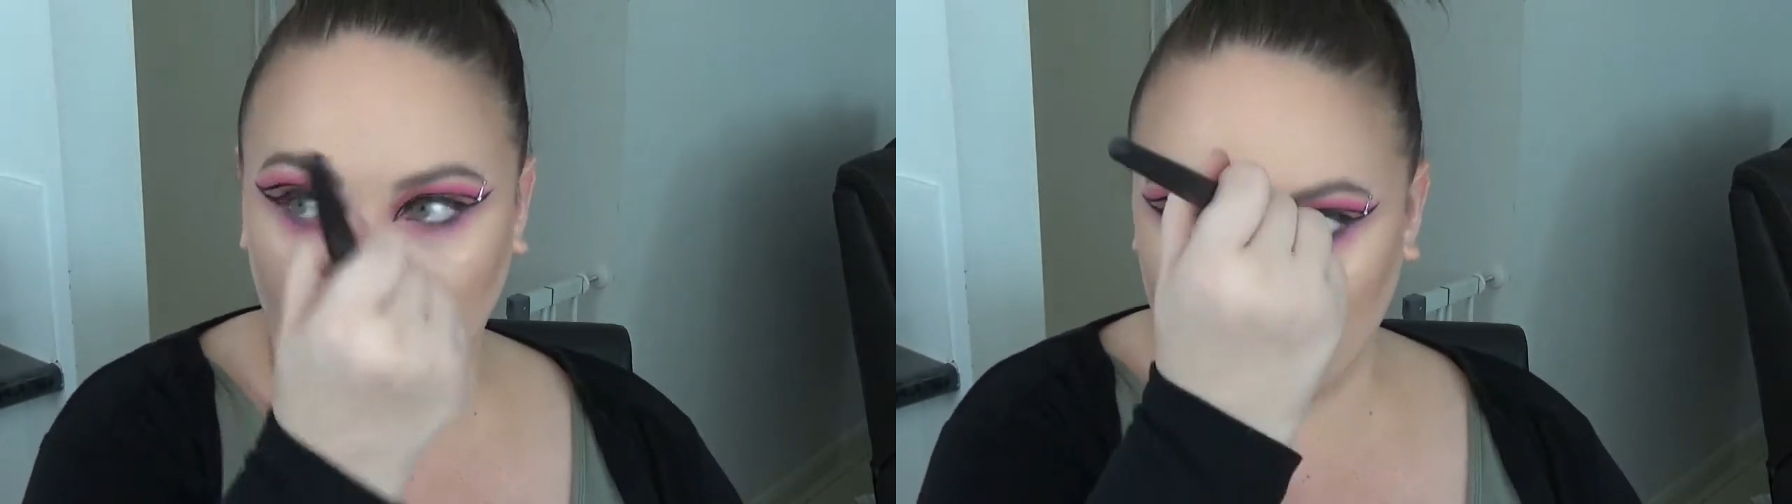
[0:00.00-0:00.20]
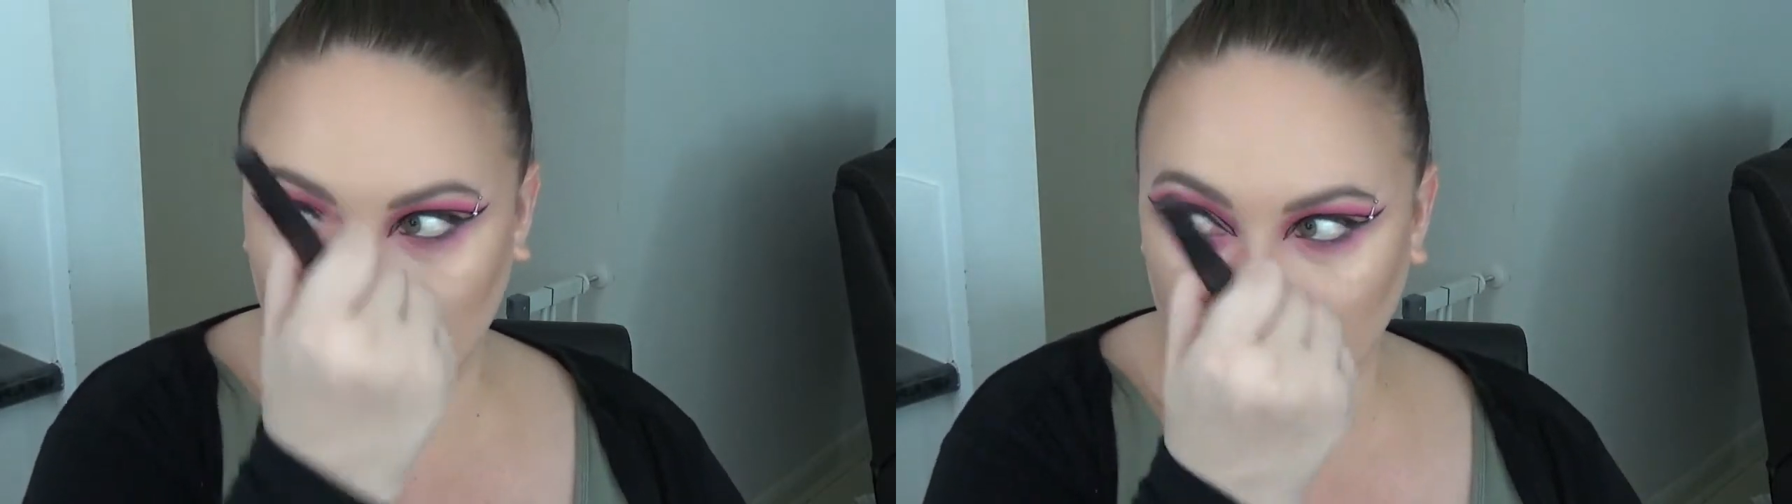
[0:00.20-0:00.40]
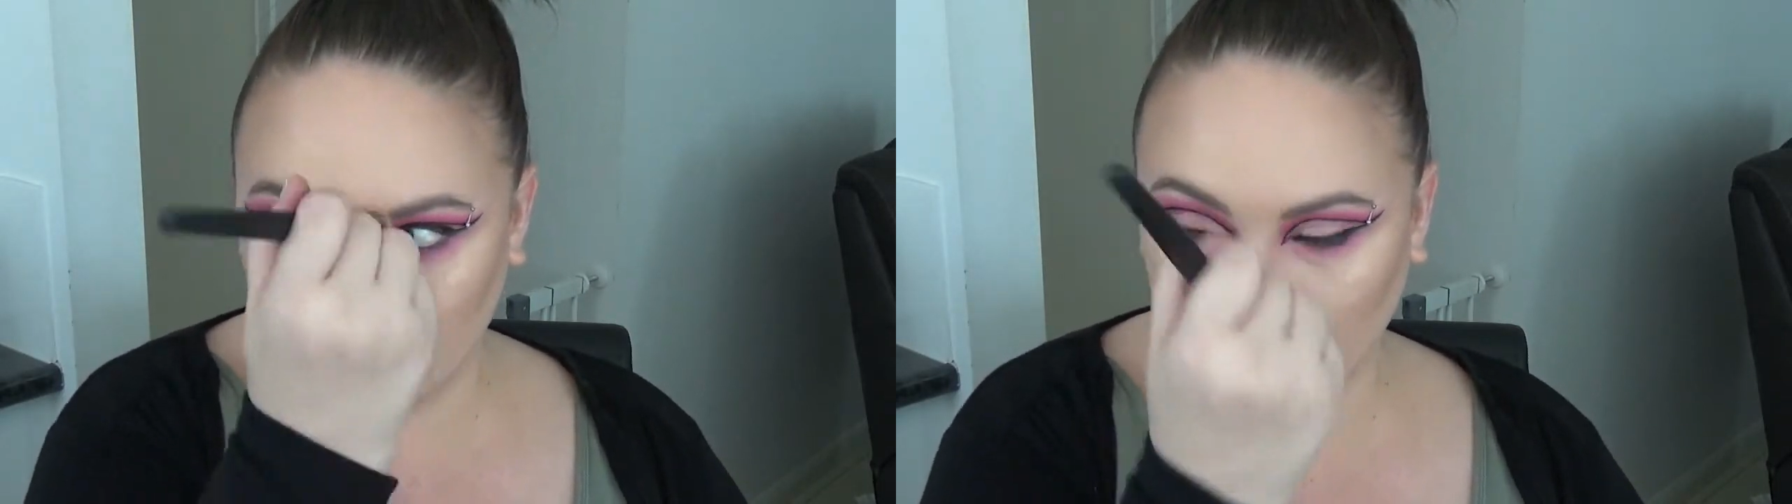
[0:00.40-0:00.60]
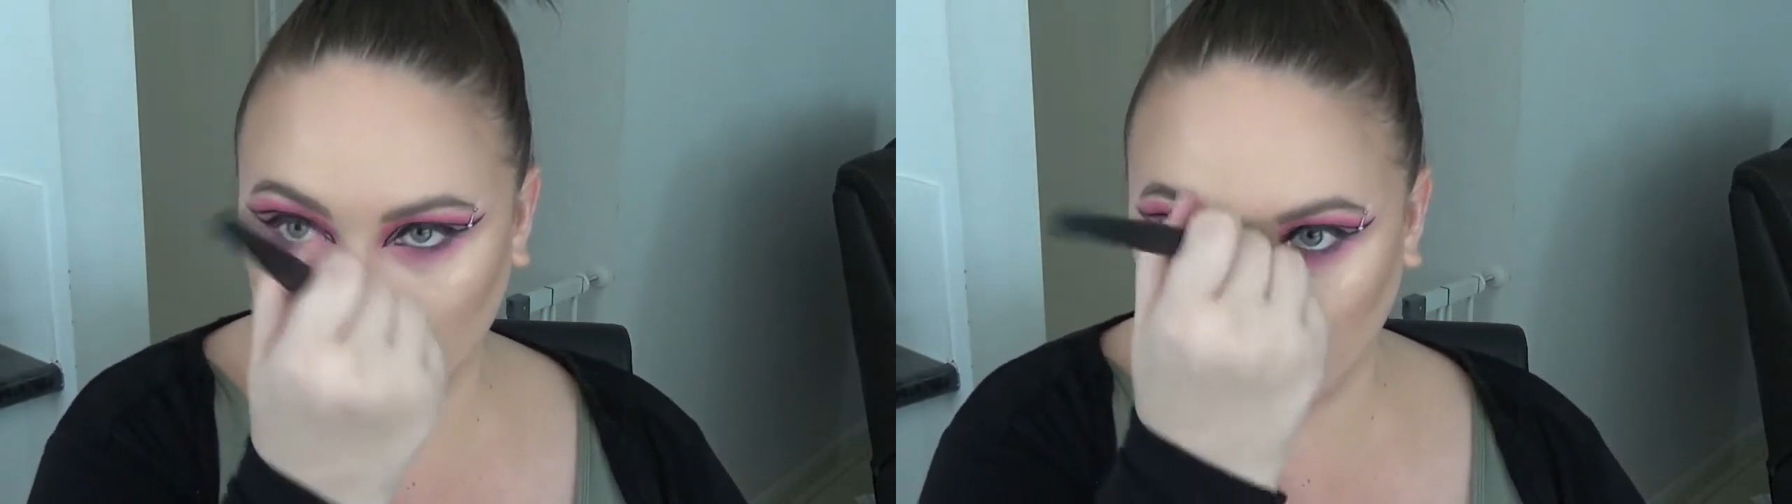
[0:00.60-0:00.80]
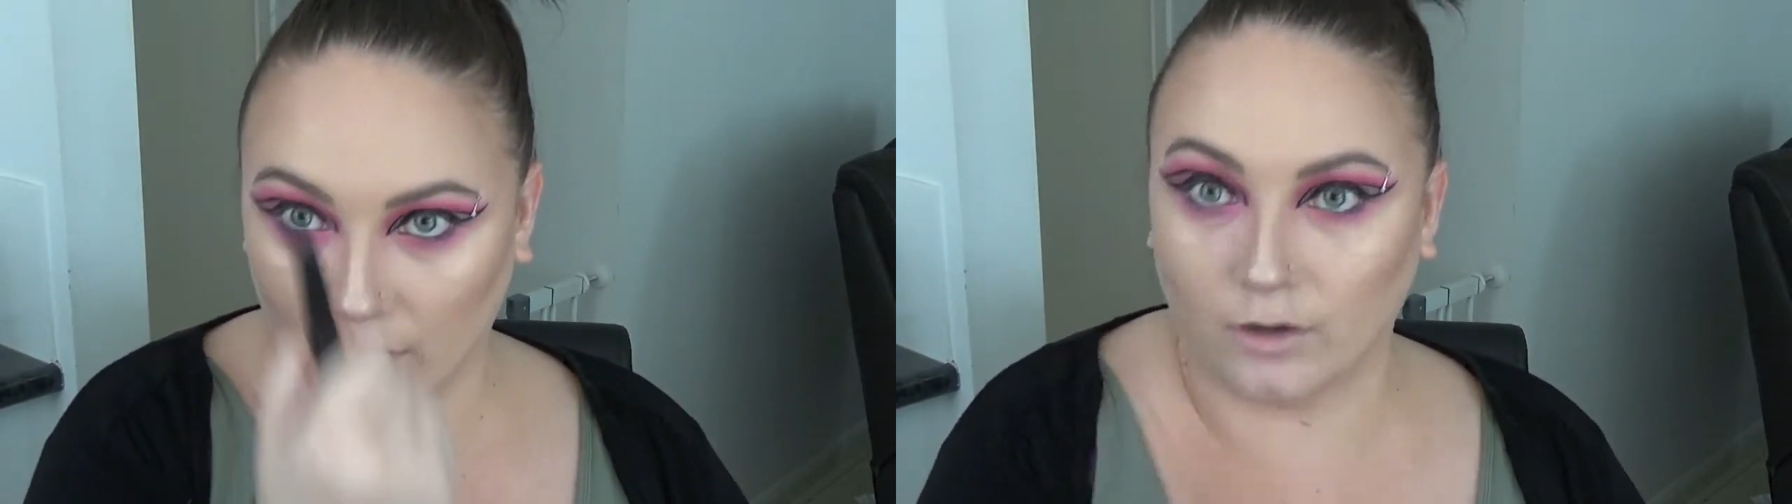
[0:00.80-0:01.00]
and I do
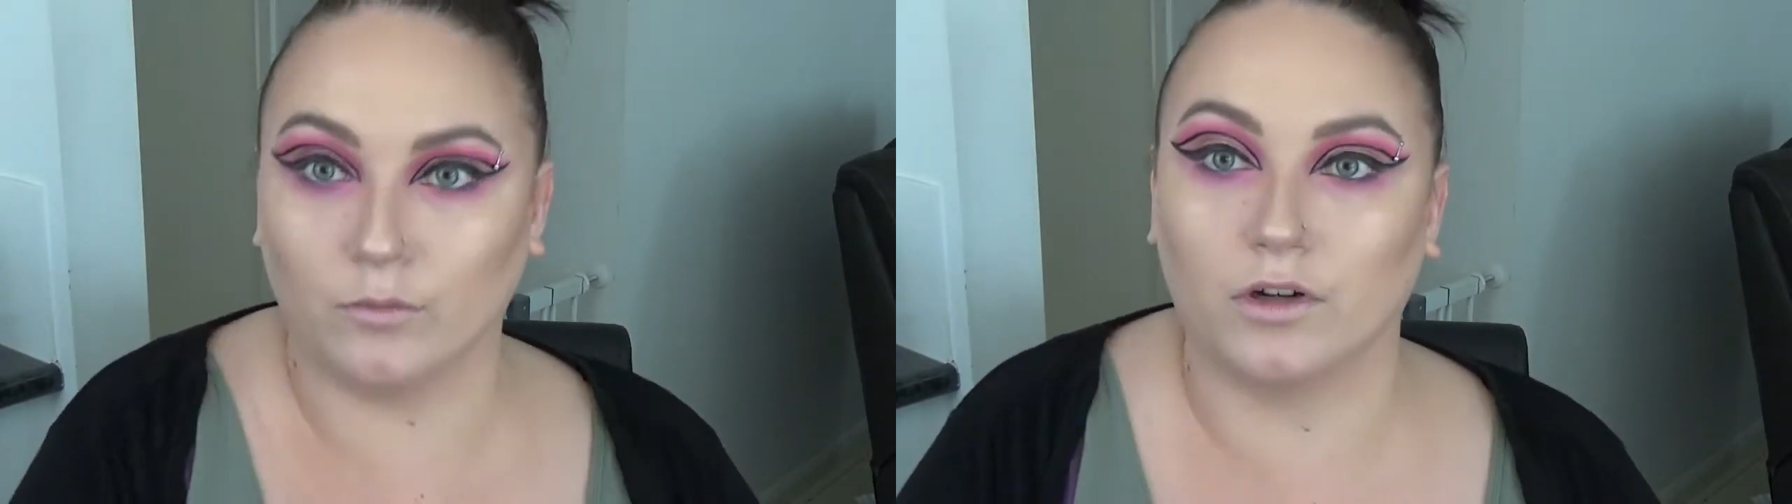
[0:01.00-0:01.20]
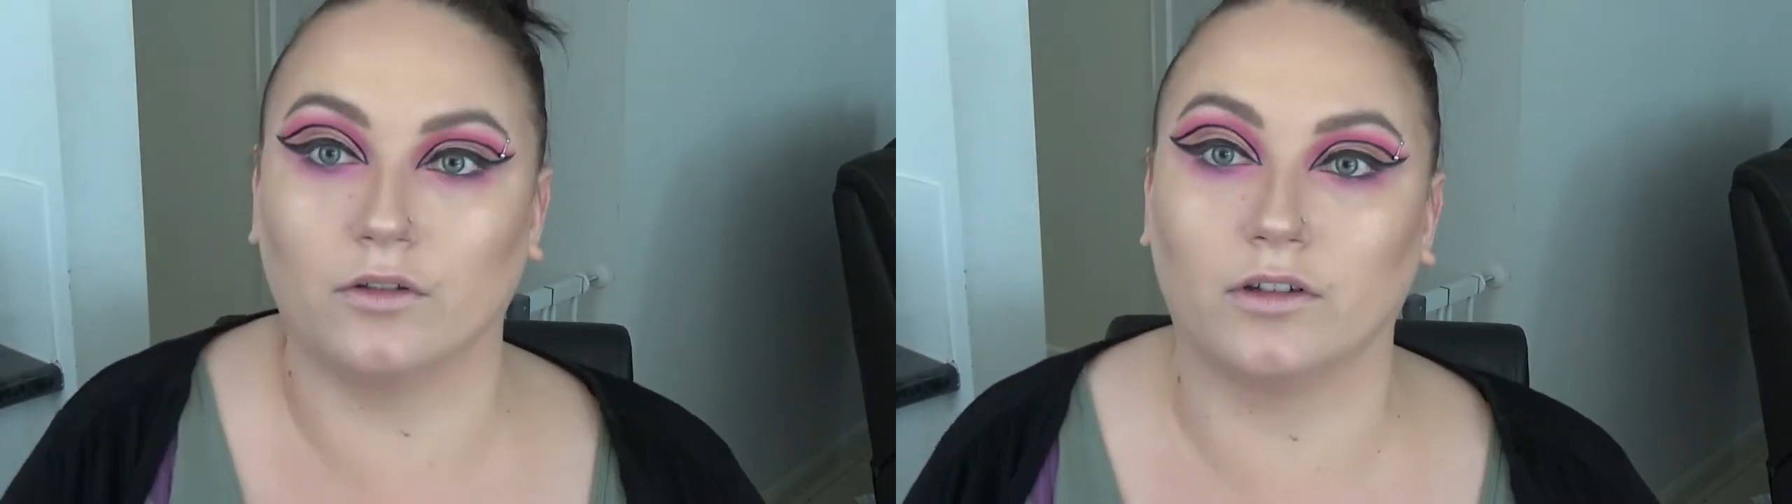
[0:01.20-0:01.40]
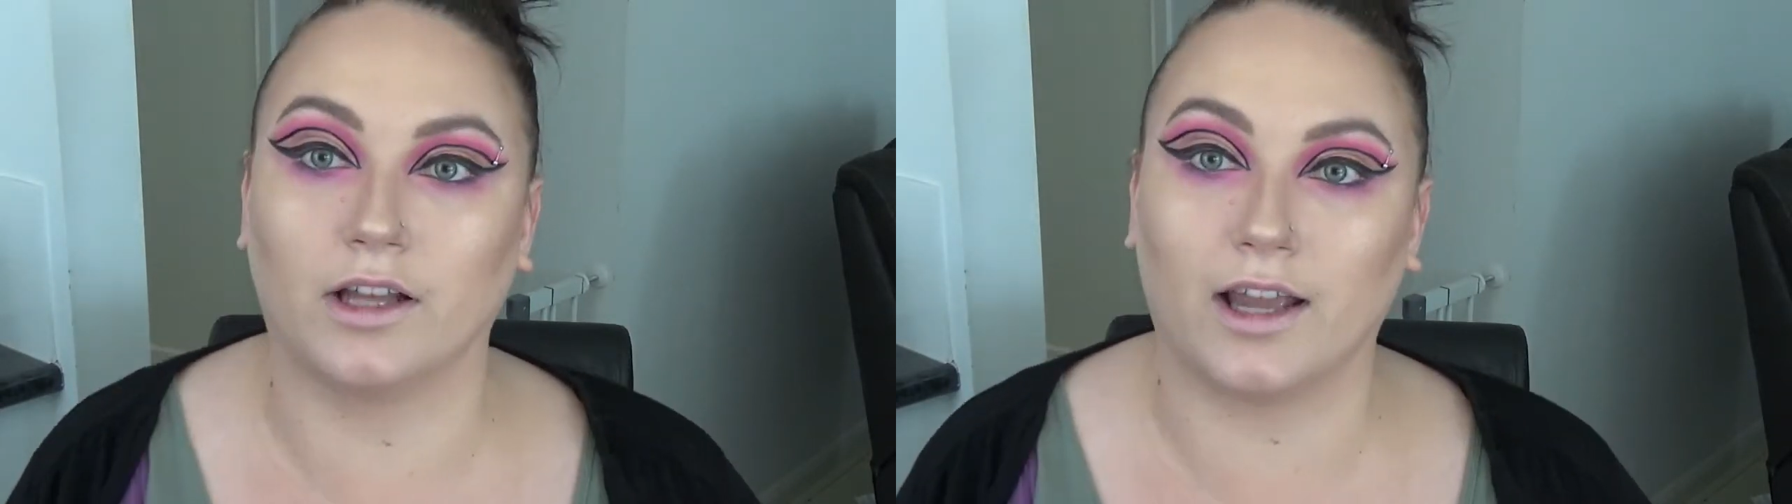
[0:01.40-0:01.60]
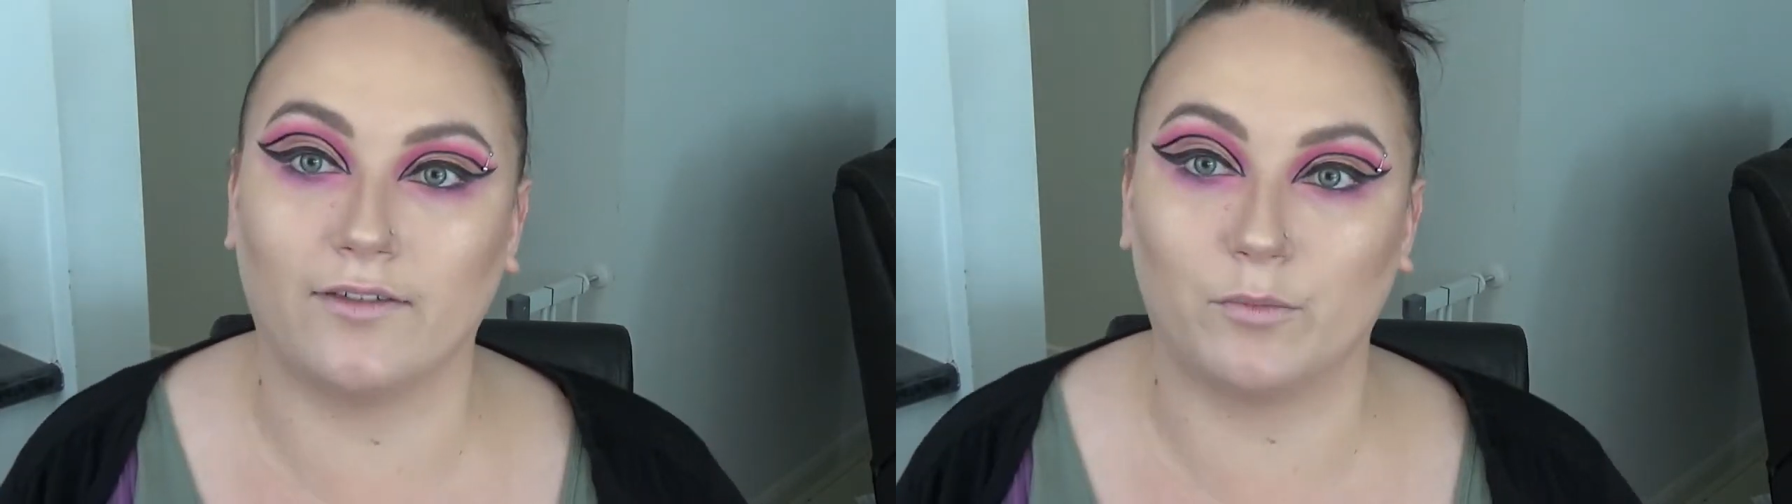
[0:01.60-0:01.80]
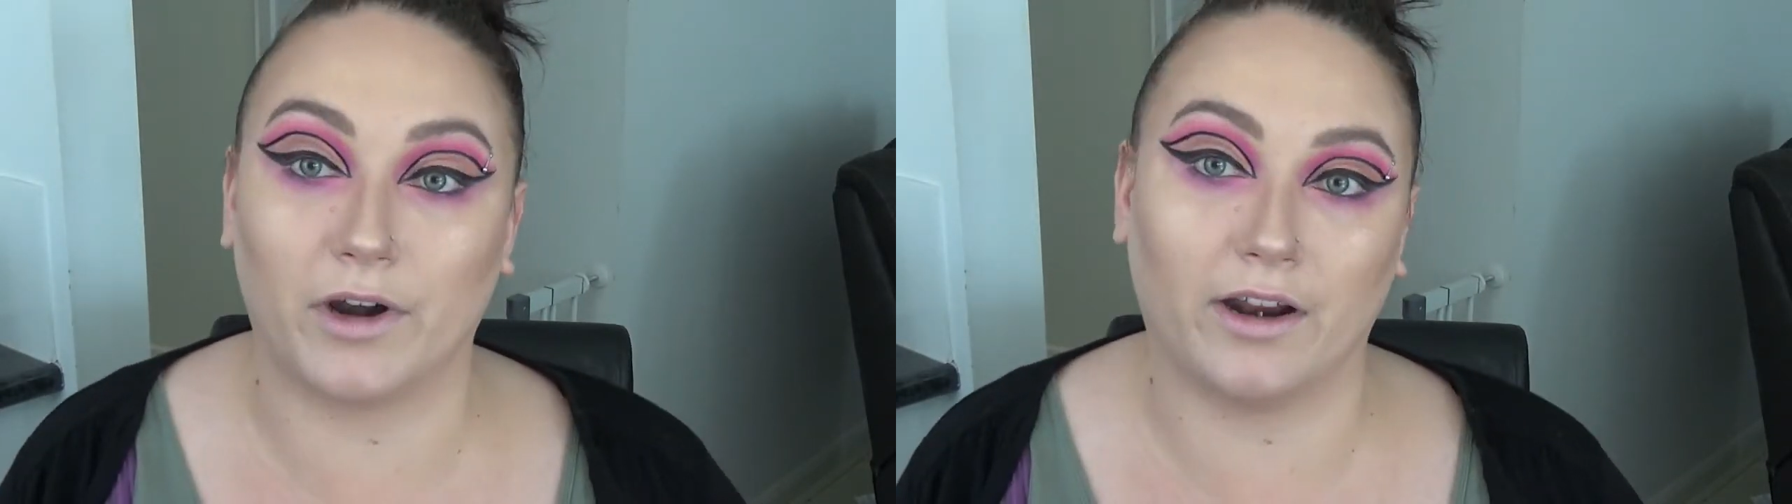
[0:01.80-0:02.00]
not want to look like I have
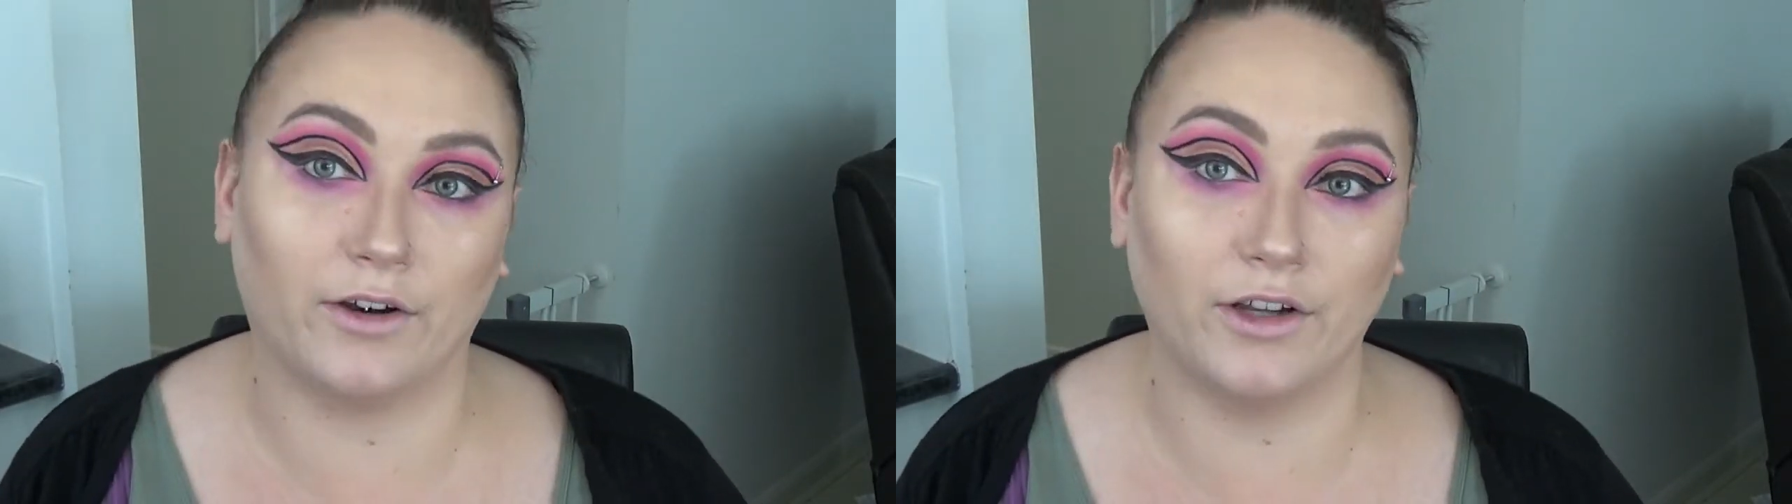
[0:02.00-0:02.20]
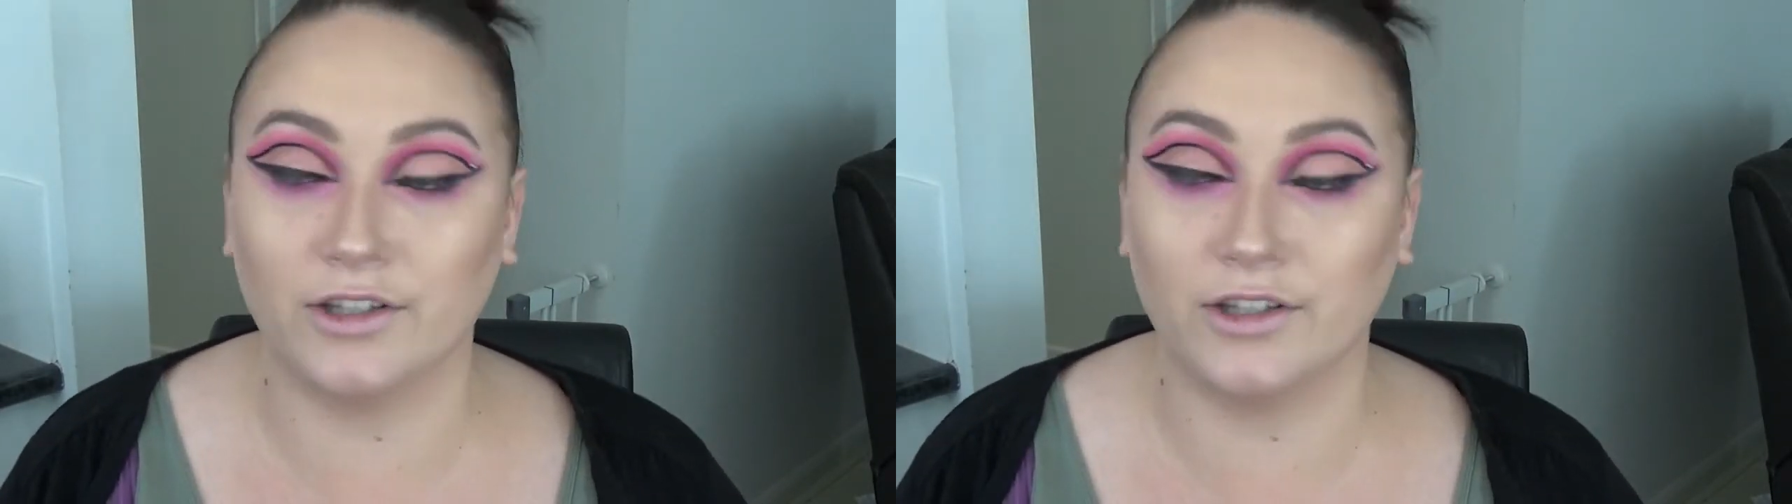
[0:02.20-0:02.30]
a brown nose,